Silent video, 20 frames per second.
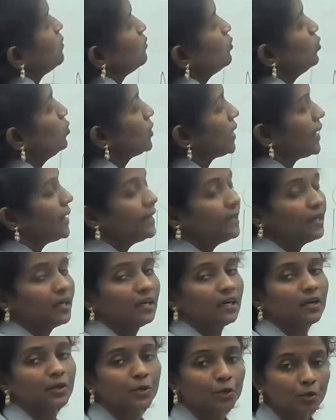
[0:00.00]
fluoride
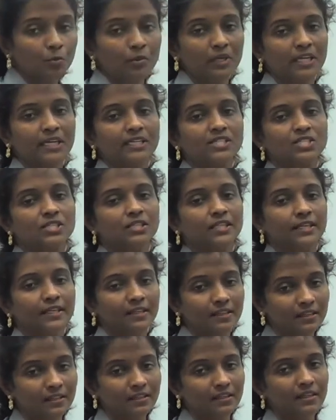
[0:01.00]
accumulation
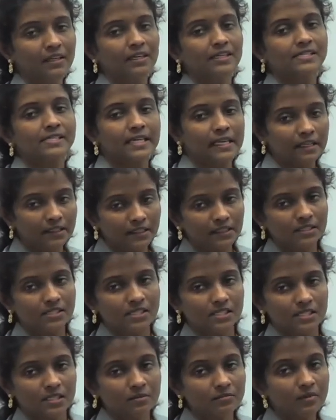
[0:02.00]
in the skeletal
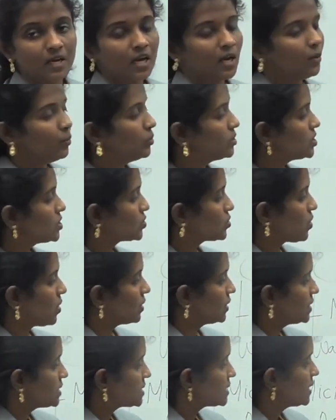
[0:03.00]
system which is
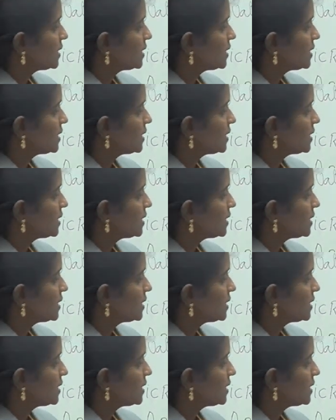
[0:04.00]
called as